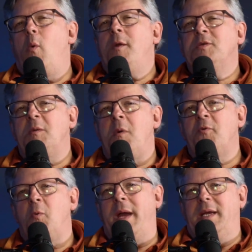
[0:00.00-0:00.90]
what are some
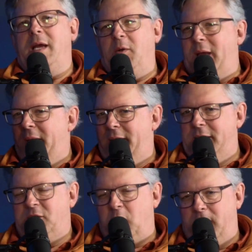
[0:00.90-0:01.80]
other ways?
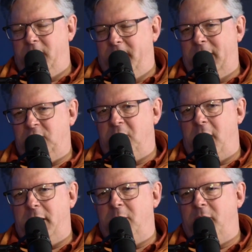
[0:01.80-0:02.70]
So we mentioned
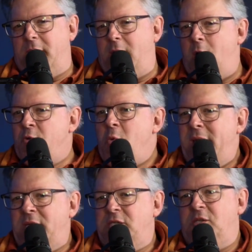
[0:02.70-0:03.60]
money, but other
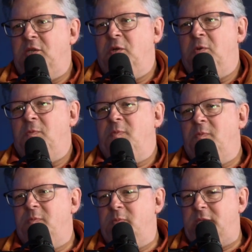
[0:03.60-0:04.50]
ways that you
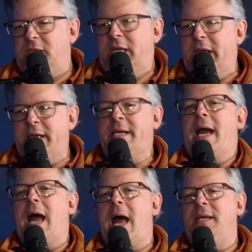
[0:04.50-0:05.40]
see
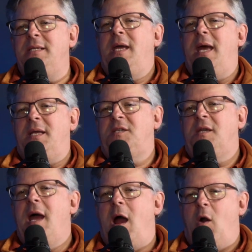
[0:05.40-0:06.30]
God
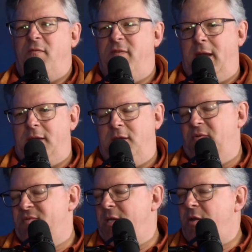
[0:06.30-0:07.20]
test our faith?
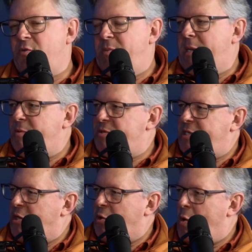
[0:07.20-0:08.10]
You've seen other people,
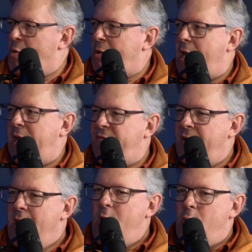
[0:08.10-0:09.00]
seen your own life.
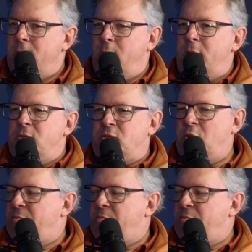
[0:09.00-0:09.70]
Where there's other